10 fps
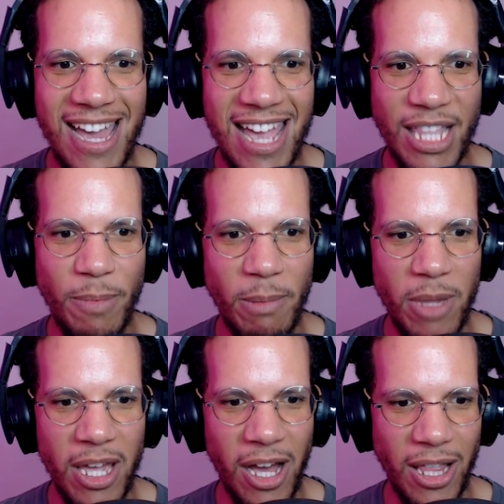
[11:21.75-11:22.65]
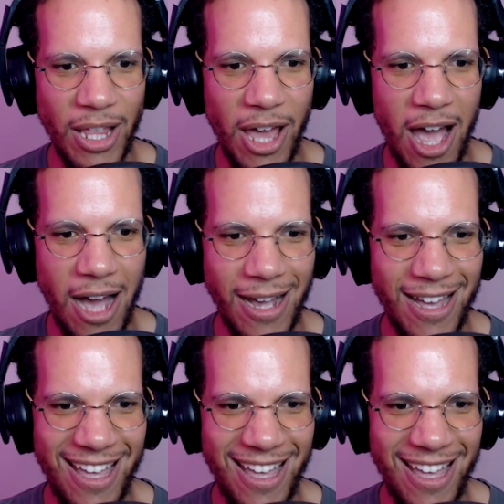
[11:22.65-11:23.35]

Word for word: It's been me all along.